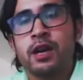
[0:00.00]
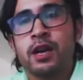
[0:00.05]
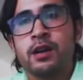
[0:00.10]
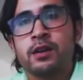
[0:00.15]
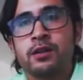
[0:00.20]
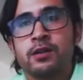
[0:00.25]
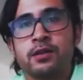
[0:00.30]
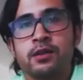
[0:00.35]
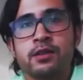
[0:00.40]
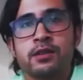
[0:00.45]

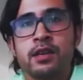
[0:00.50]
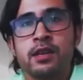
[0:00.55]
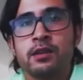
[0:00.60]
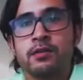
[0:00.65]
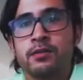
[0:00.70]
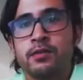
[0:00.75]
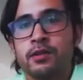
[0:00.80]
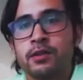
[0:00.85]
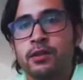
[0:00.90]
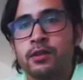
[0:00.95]
How do you
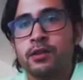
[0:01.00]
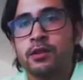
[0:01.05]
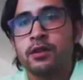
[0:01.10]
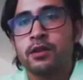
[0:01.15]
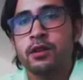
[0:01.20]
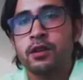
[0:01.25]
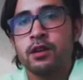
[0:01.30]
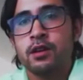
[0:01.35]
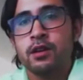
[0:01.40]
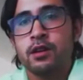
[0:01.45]
design for
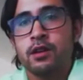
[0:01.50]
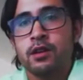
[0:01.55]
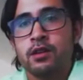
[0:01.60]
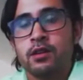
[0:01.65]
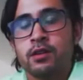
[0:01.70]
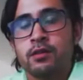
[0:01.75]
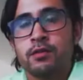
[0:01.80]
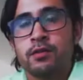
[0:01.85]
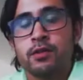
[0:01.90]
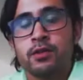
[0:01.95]

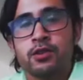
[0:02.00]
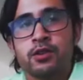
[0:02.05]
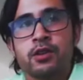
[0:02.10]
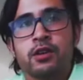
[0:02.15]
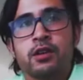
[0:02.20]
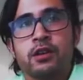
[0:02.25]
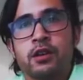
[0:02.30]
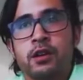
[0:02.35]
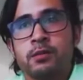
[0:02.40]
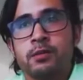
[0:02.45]
your
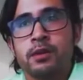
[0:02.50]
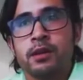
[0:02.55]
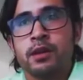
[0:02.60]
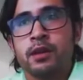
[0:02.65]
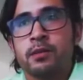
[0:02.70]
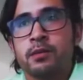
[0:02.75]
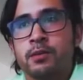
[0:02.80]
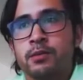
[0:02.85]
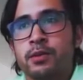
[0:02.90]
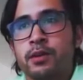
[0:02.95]
future
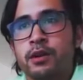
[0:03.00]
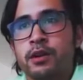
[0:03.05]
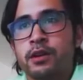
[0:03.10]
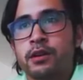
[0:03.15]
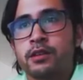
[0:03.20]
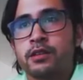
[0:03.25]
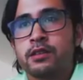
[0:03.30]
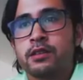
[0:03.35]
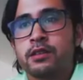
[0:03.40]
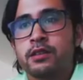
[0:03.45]
up-and-coming
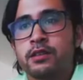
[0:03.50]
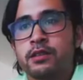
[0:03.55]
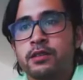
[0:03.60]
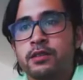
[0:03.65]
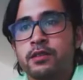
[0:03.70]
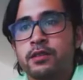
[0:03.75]
products?